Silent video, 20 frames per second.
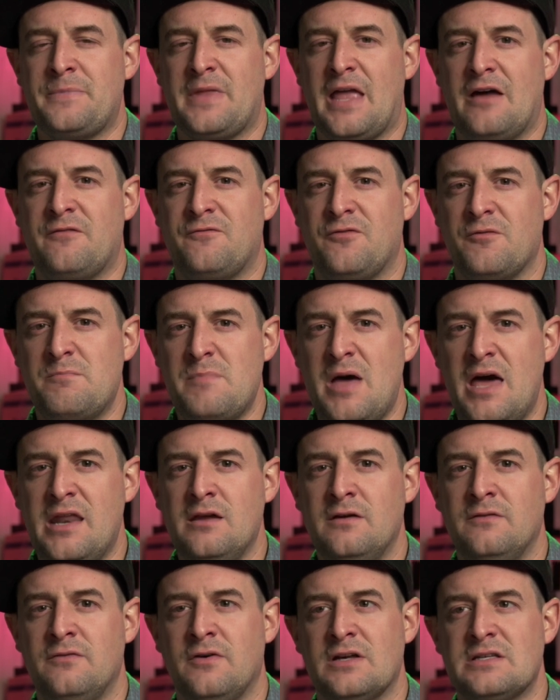And for many
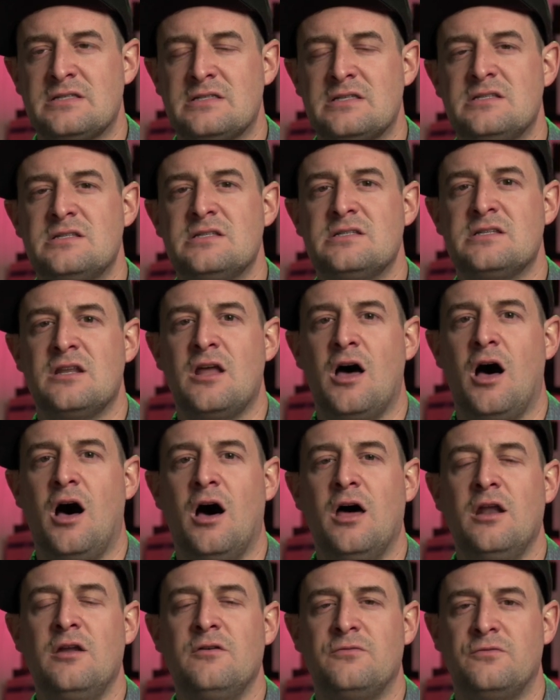of us, this is an
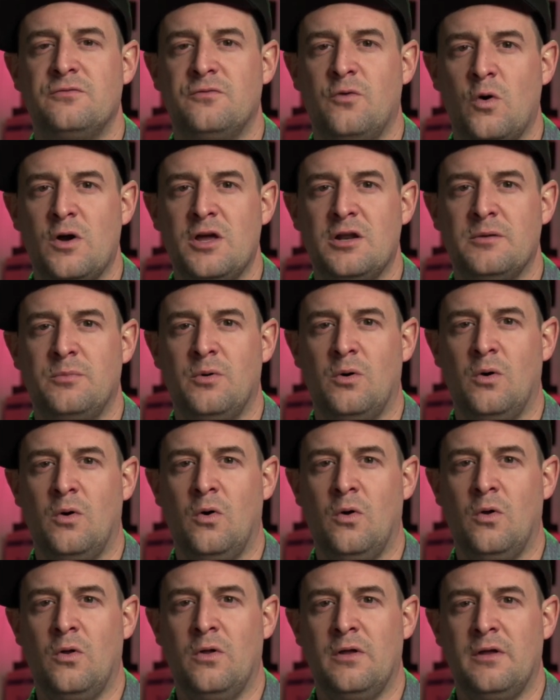
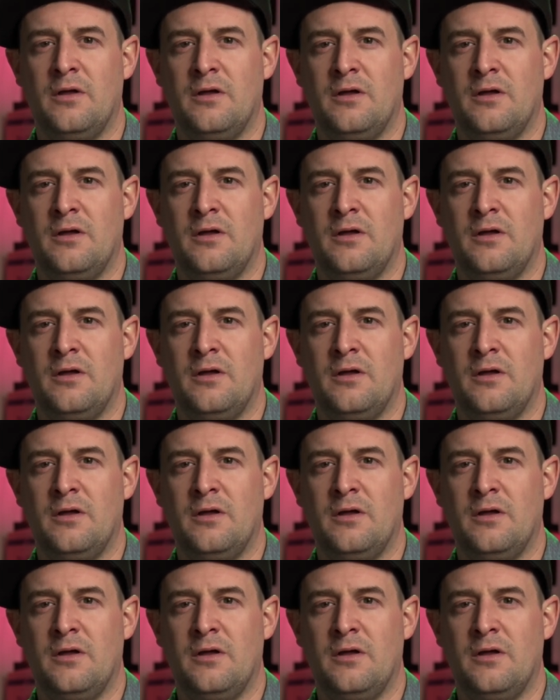unavoidable